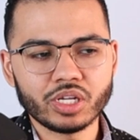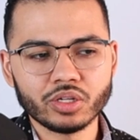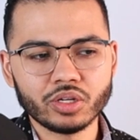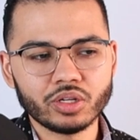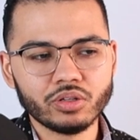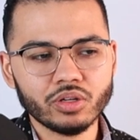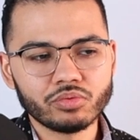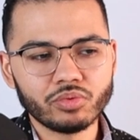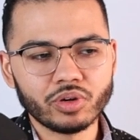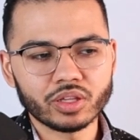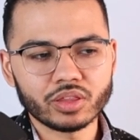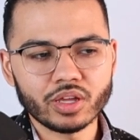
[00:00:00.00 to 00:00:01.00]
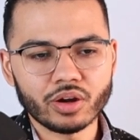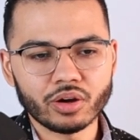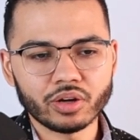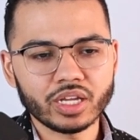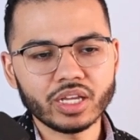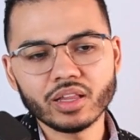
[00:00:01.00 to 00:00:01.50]
good with their
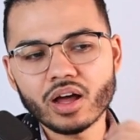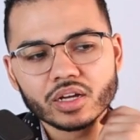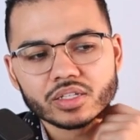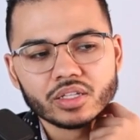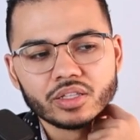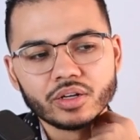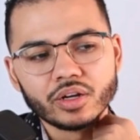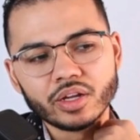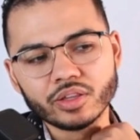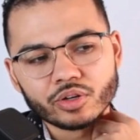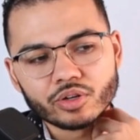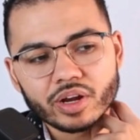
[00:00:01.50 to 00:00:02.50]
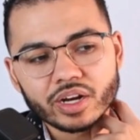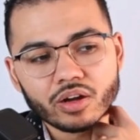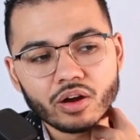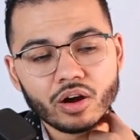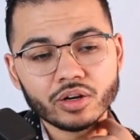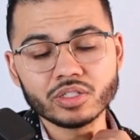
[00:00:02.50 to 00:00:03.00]
HELOCs and their credit
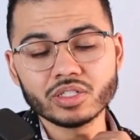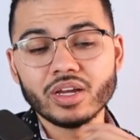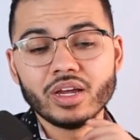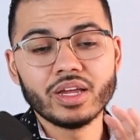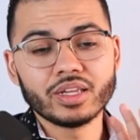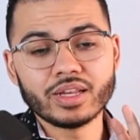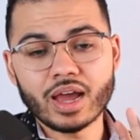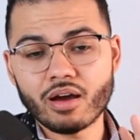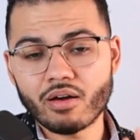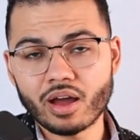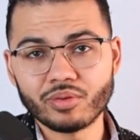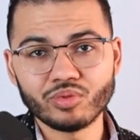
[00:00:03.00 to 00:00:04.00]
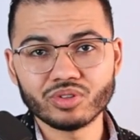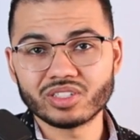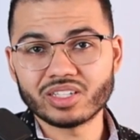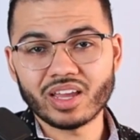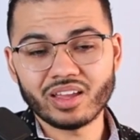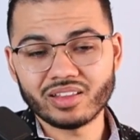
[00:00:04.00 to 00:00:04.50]
cards. Now, I will
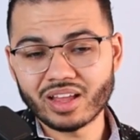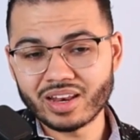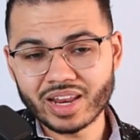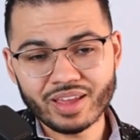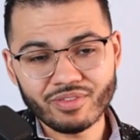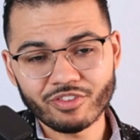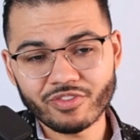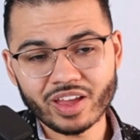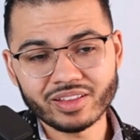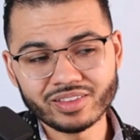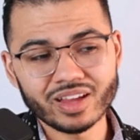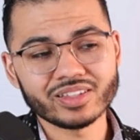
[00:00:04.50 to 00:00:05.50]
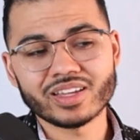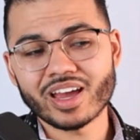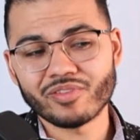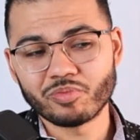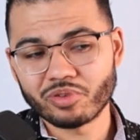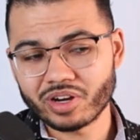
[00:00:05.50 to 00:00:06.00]
say that Navy Fed does
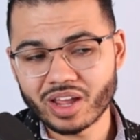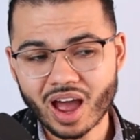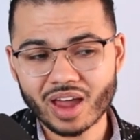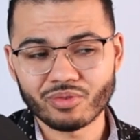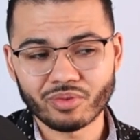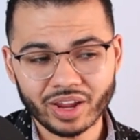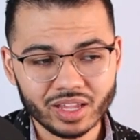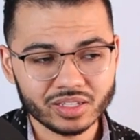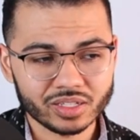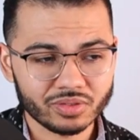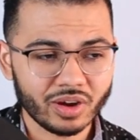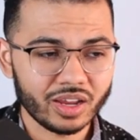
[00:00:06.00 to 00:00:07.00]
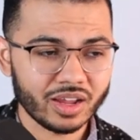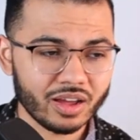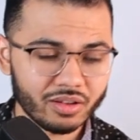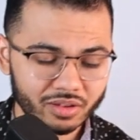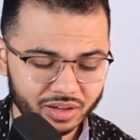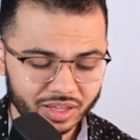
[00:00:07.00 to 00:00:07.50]
have pretty high rates right
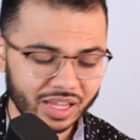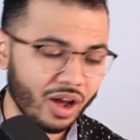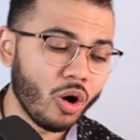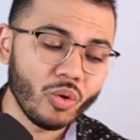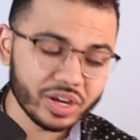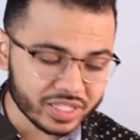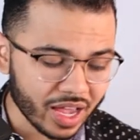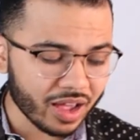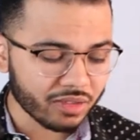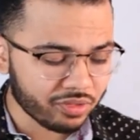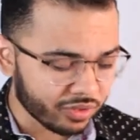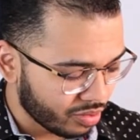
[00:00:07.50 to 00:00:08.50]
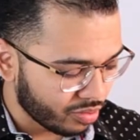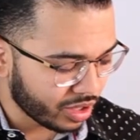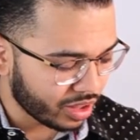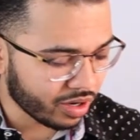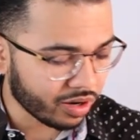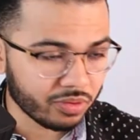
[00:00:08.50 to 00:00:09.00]
now, and they always have with
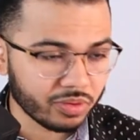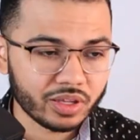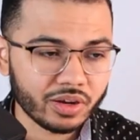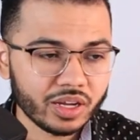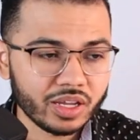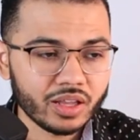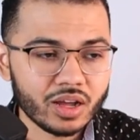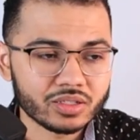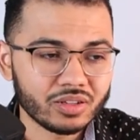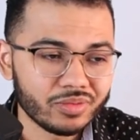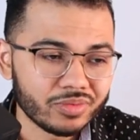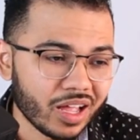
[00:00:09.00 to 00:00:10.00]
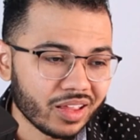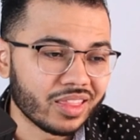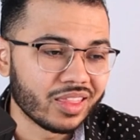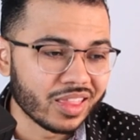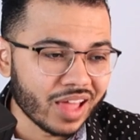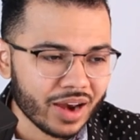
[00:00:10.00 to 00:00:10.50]
their HELOC, so I'm not
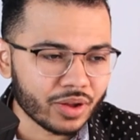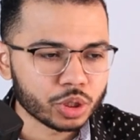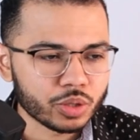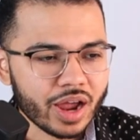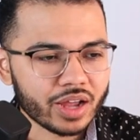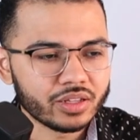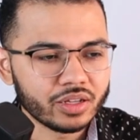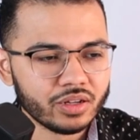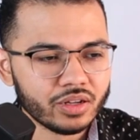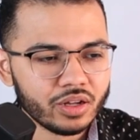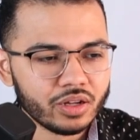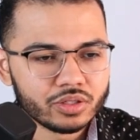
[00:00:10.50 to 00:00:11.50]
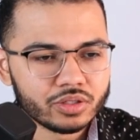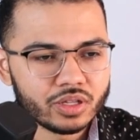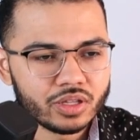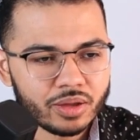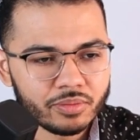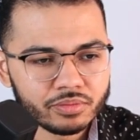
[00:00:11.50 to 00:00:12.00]
that attracted to
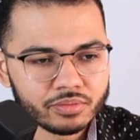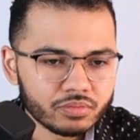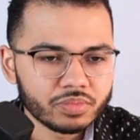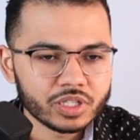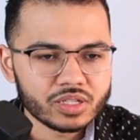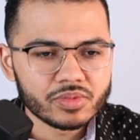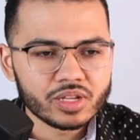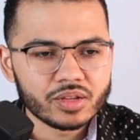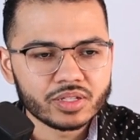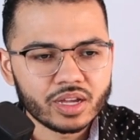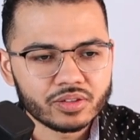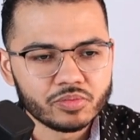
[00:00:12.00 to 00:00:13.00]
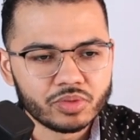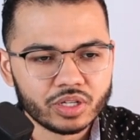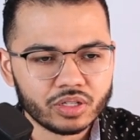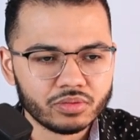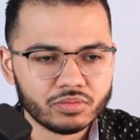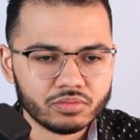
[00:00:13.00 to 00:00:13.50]
them, but sometimes they have some pretty
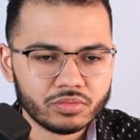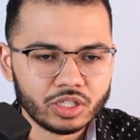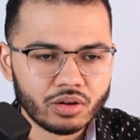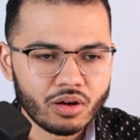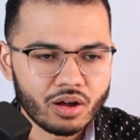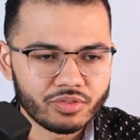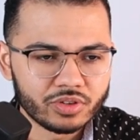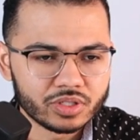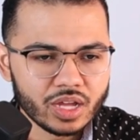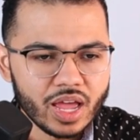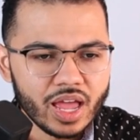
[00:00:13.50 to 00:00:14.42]
good, you know, offers.